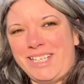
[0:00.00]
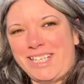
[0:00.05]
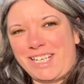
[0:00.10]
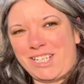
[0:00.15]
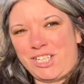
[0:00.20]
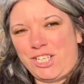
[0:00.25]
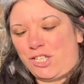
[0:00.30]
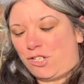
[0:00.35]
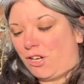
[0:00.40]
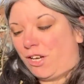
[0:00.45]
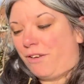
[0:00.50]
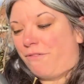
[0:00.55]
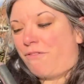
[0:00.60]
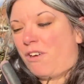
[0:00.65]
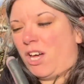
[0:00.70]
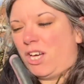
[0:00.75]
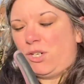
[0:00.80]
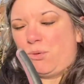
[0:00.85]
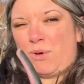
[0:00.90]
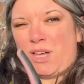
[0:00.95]
actually trying to
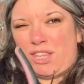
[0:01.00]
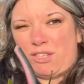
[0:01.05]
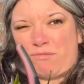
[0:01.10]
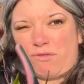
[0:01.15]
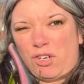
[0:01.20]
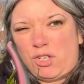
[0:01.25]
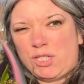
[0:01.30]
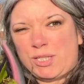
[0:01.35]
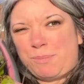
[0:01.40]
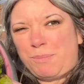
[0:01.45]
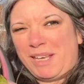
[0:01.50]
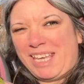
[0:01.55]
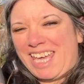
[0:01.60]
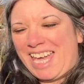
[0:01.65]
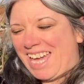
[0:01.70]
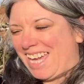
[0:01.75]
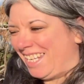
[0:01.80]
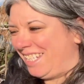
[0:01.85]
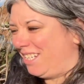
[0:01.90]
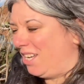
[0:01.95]
find where the roots
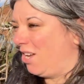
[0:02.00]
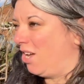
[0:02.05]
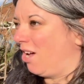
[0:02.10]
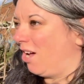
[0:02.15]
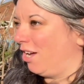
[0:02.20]
began,